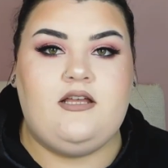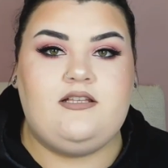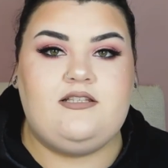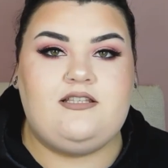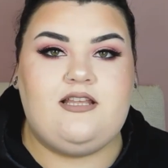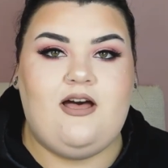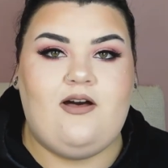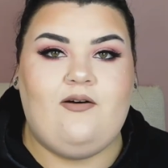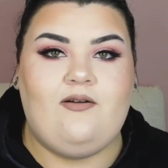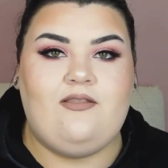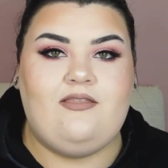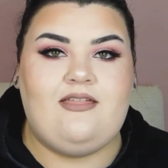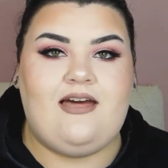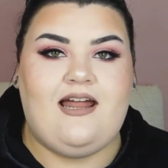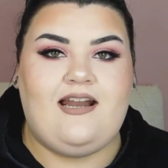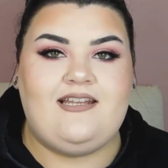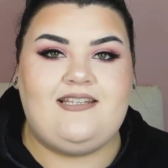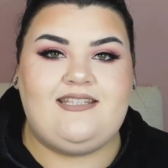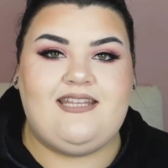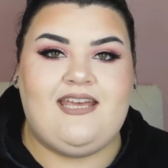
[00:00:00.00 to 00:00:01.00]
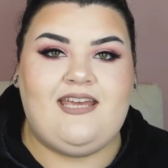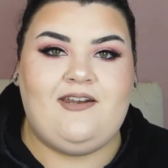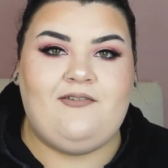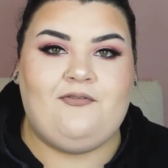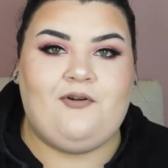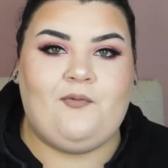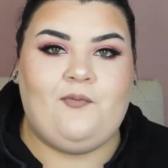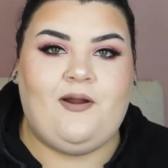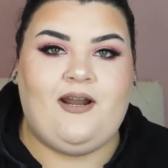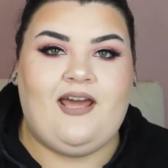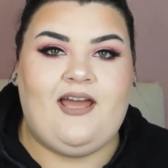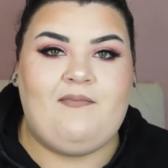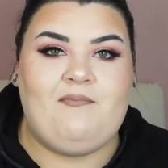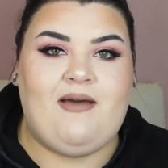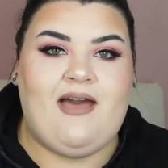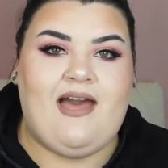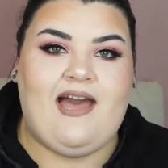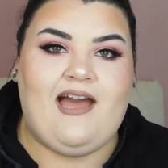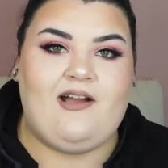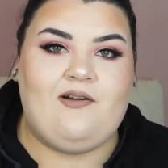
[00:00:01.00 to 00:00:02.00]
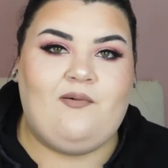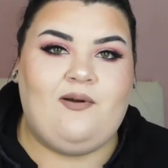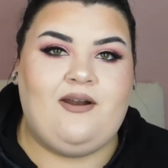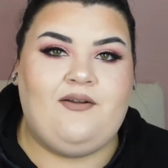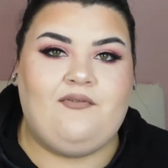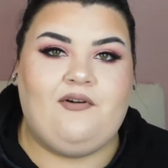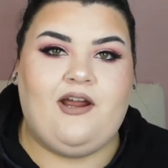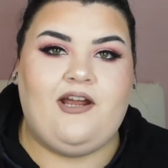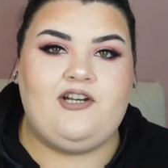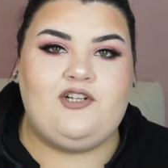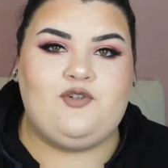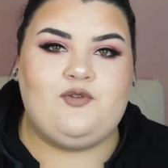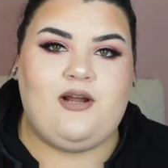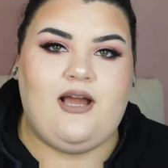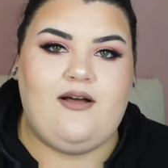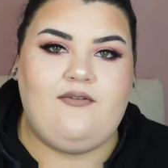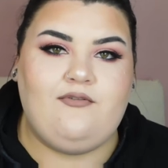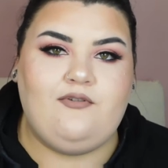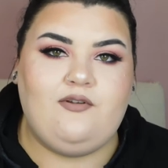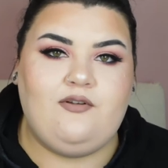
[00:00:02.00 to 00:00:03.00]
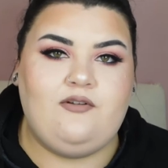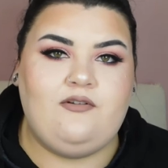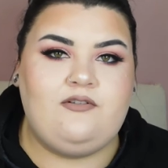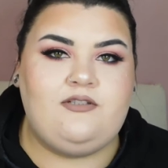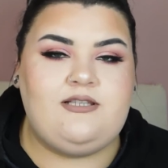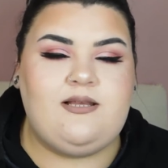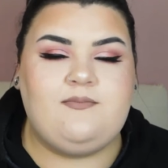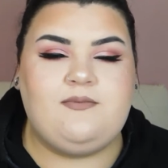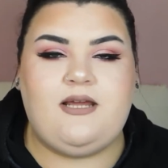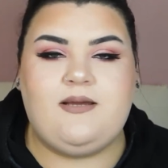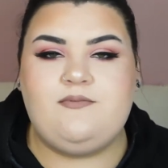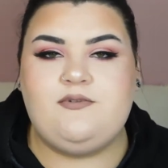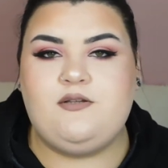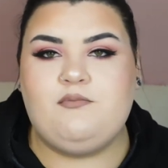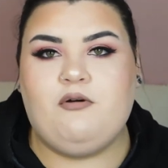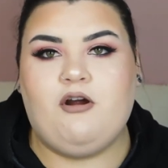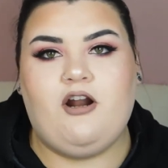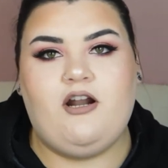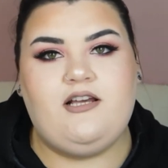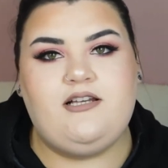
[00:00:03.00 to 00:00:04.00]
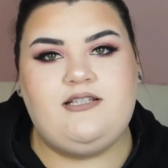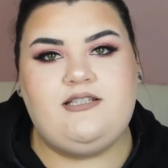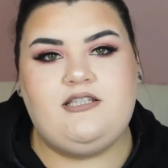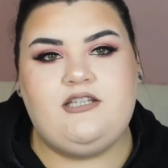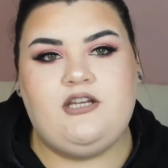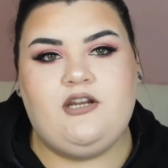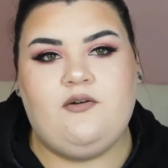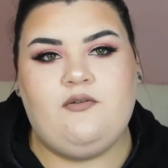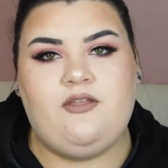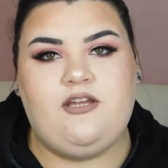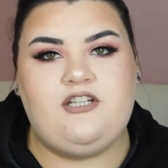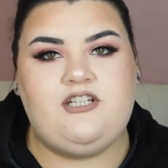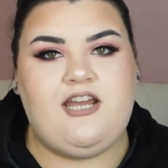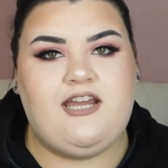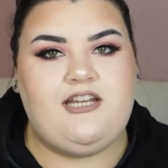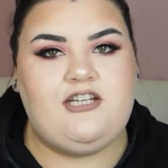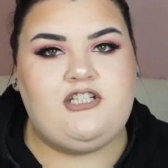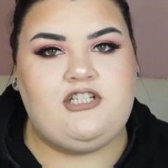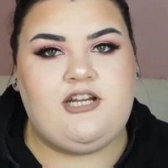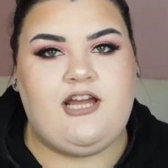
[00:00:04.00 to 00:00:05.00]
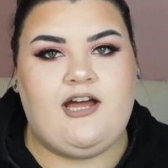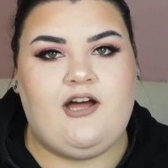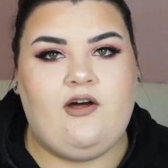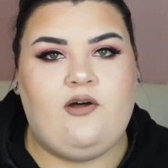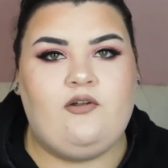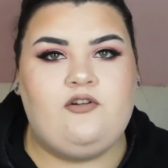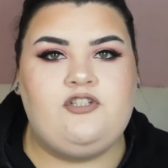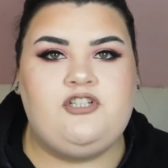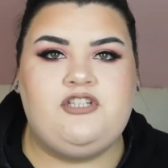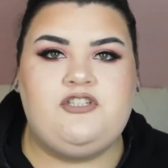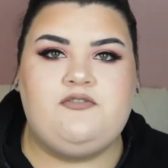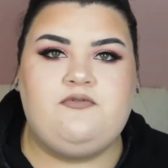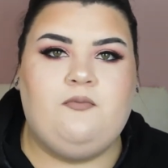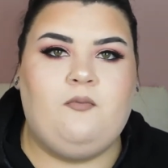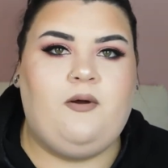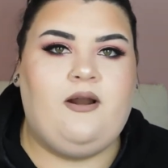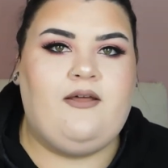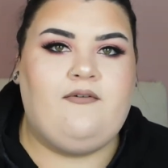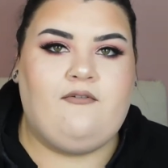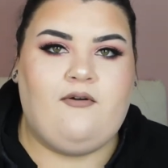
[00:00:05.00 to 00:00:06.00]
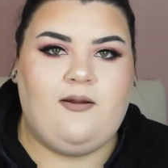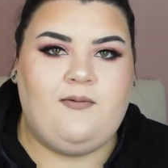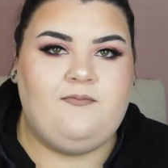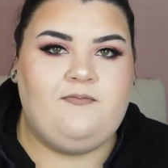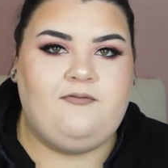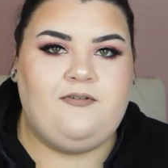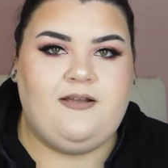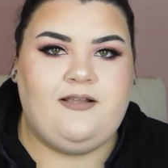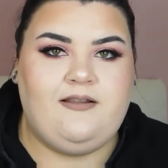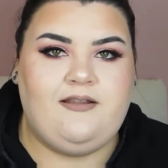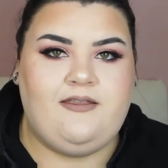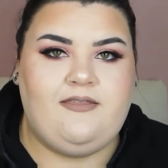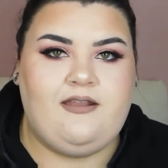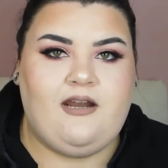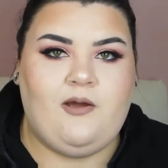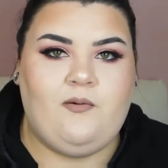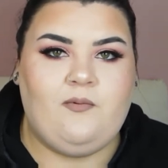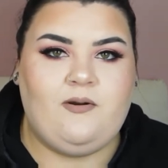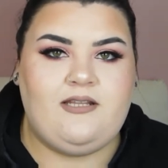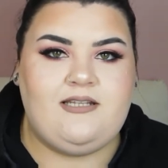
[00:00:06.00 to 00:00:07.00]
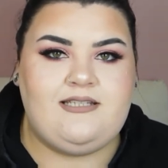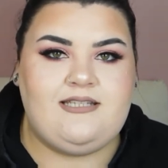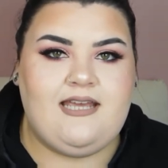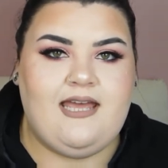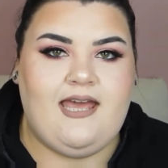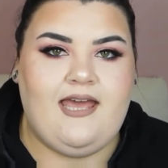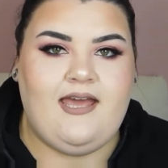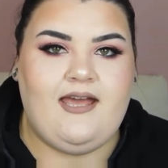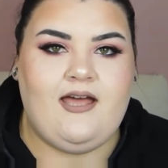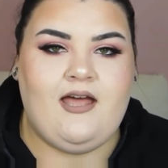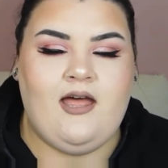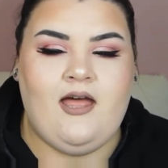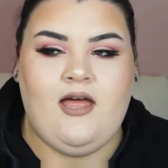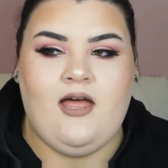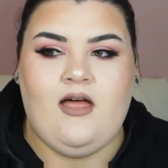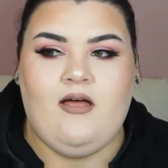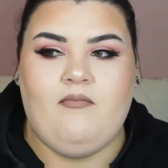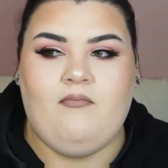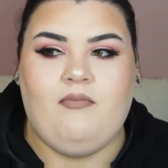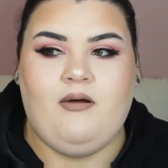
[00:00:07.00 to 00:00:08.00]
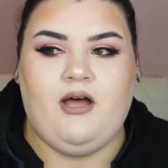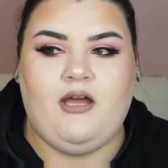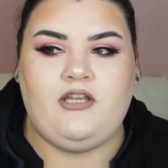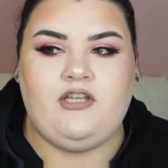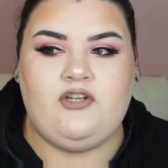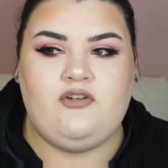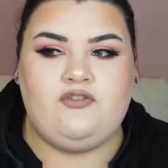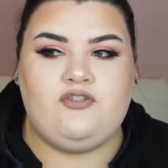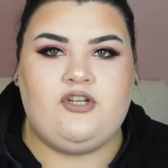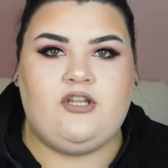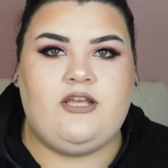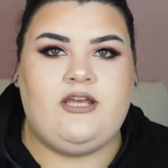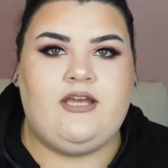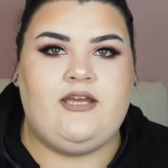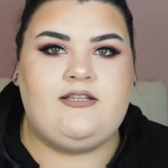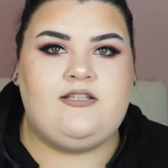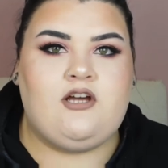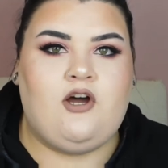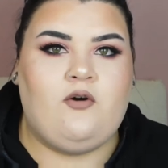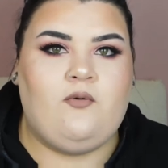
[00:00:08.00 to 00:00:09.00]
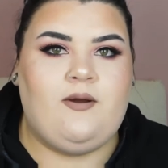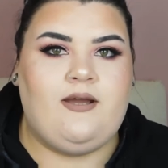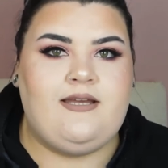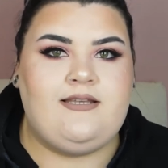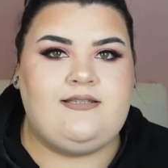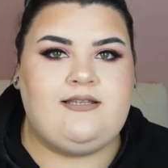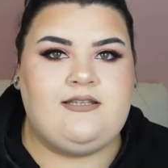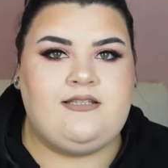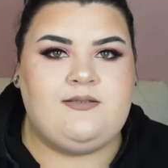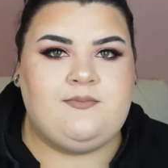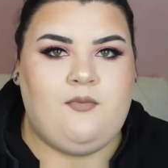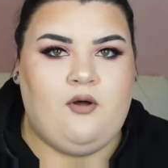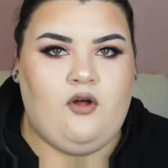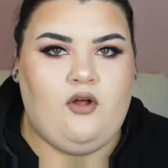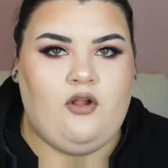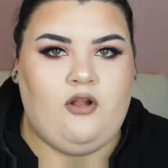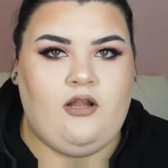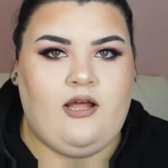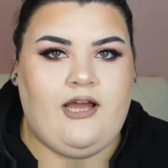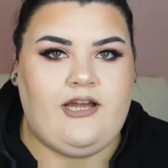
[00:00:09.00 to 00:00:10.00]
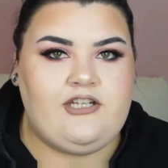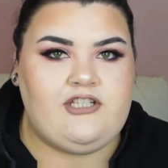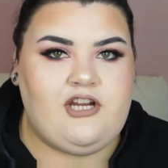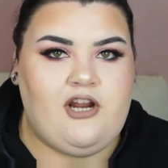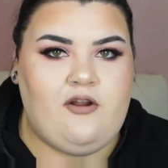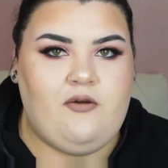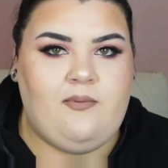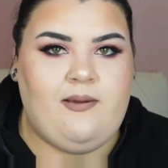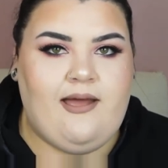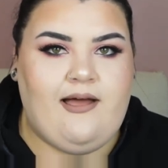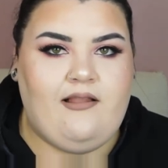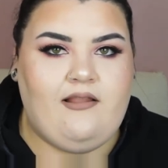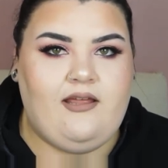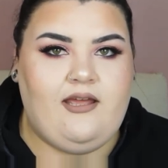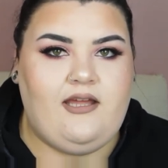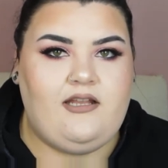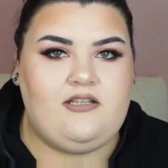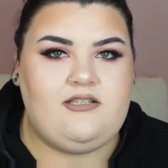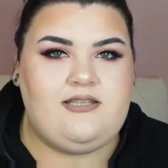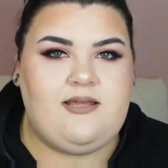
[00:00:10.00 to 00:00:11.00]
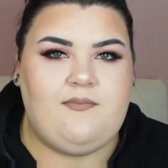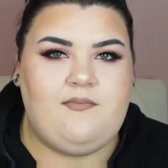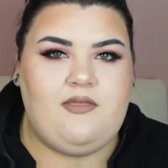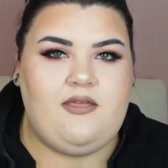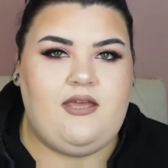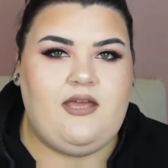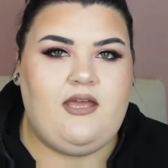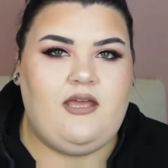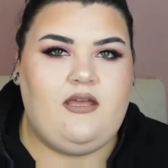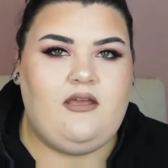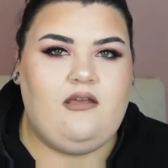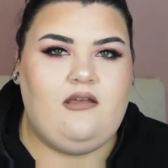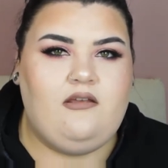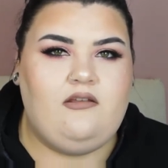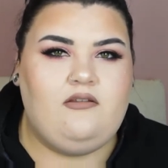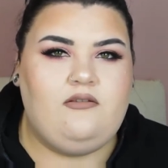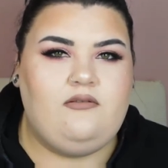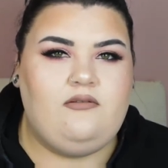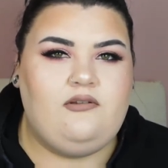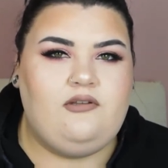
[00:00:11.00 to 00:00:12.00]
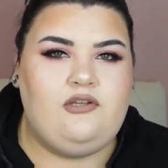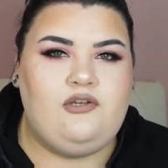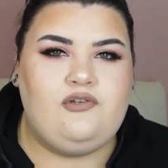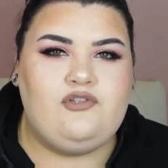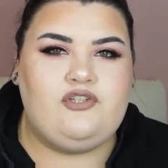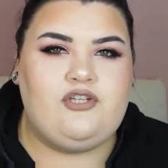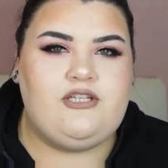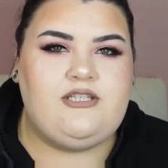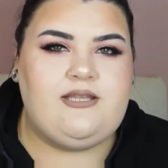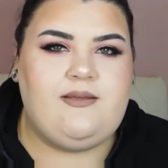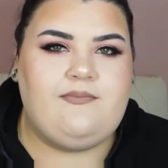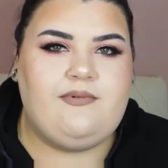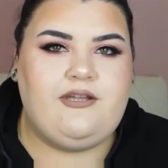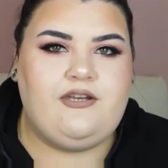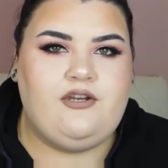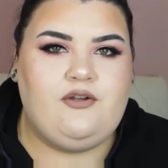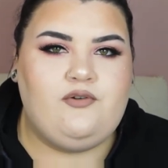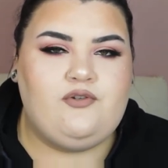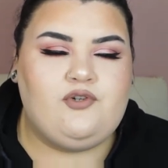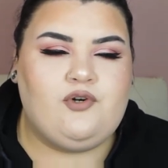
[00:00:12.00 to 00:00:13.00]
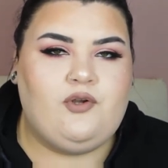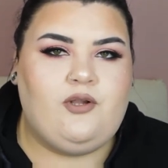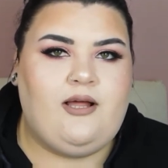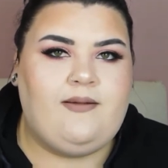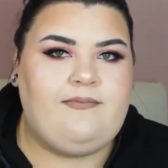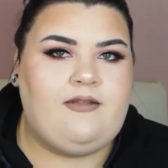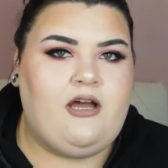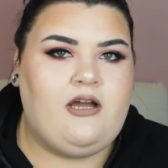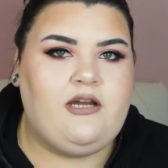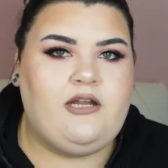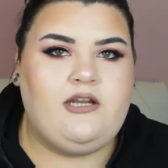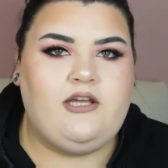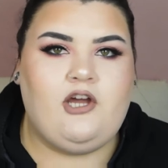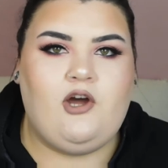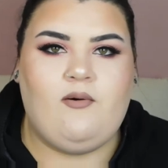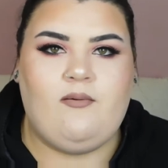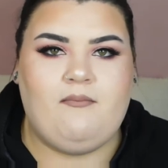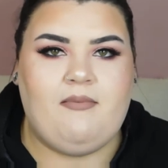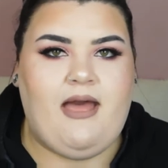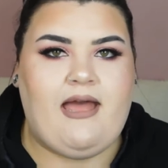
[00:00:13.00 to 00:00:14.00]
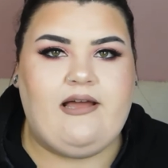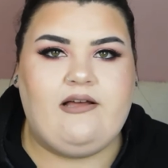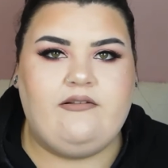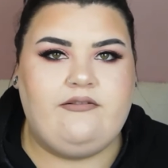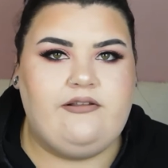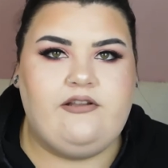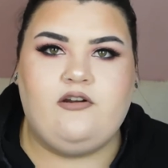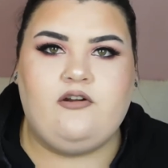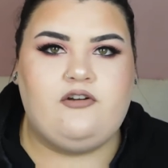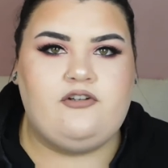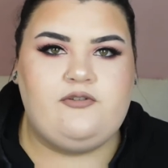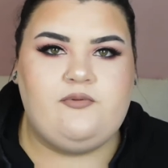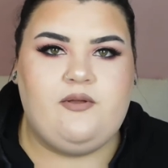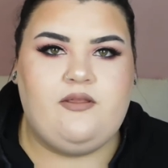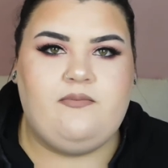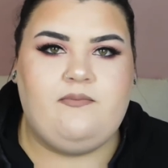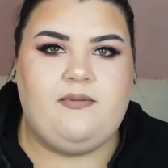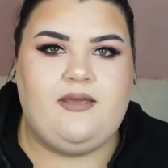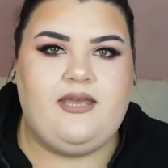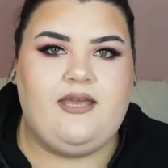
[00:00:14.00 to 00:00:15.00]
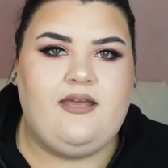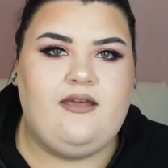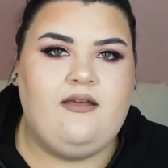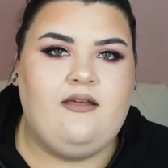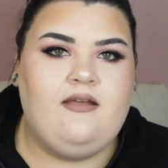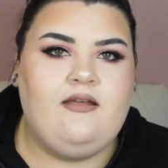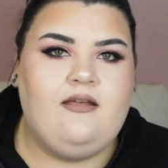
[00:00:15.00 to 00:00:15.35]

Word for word: So that is it for what I pack whenever I travel. Sometimes the products, you know, they change out, just whatever I'm feeling that I want to take. But usually it's always a small eyeshadow palette, something, usually something neutral. I'm not going to go and pack glitters with me